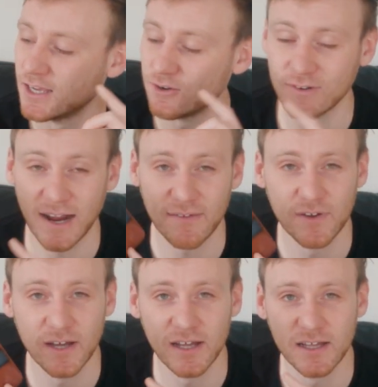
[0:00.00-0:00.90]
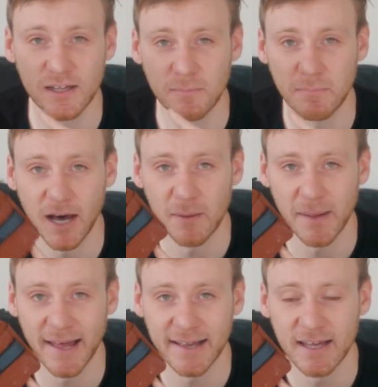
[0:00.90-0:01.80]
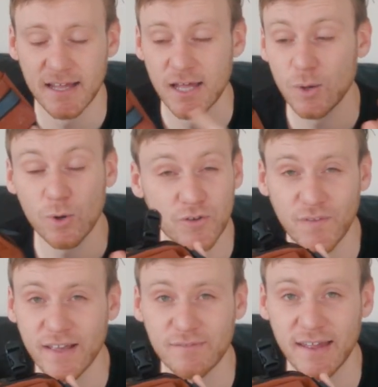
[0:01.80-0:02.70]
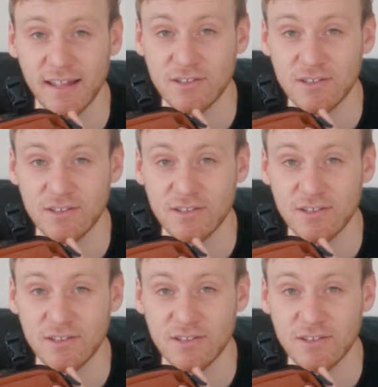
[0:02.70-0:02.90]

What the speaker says: RAPHA bar bag. What do you think of it?